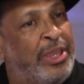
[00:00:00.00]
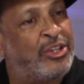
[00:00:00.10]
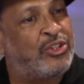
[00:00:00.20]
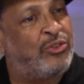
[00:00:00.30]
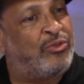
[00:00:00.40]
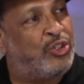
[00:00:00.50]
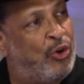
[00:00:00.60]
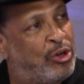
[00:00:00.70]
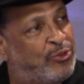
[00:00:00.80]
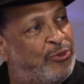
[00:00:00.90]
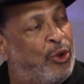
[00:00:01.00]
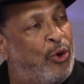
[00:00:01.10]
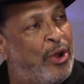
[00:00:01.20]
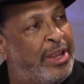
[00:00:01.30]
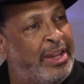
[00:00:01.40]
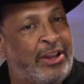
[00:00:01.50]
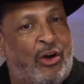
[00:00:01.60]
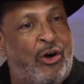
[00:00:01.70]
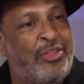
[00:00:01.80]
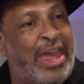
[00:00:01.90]
issue of George Floyd and
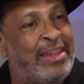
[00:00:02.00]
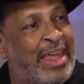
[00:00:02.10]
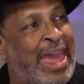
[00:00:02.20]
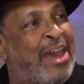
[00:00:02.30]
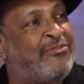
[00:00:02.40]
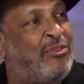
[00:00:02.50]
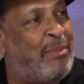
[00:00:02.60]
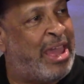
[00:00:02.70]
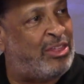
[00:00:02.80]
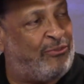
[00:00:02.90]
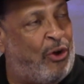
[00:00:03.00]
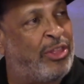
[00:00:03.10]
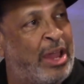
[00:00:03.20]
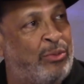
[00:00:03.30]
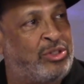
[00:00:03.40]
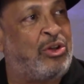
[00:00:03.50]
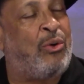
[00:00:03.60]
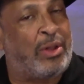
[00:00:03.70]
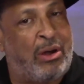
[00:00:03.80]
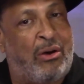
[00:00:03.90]
all the aftermath of all that was
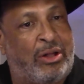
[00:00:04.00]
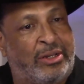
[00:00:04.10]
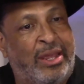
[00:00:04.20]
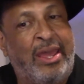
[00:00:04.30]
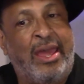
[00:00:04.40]
going on.